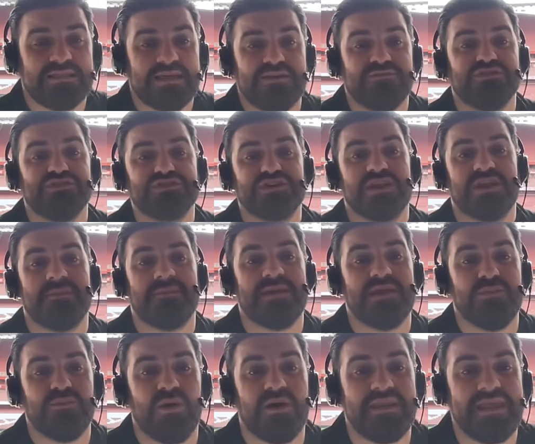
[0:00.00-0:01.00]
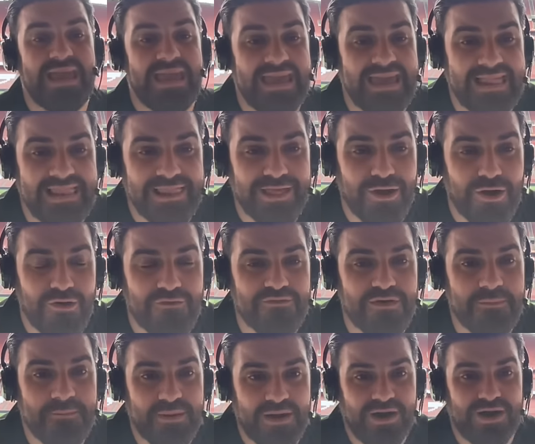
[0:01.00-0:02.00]
there is going to be one hell
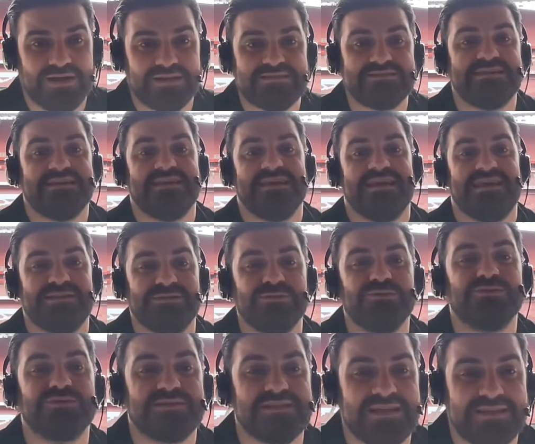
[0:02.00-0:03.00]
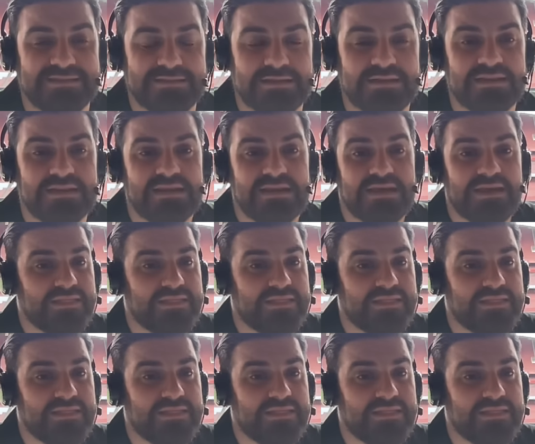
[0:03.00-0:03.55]
of a party in North London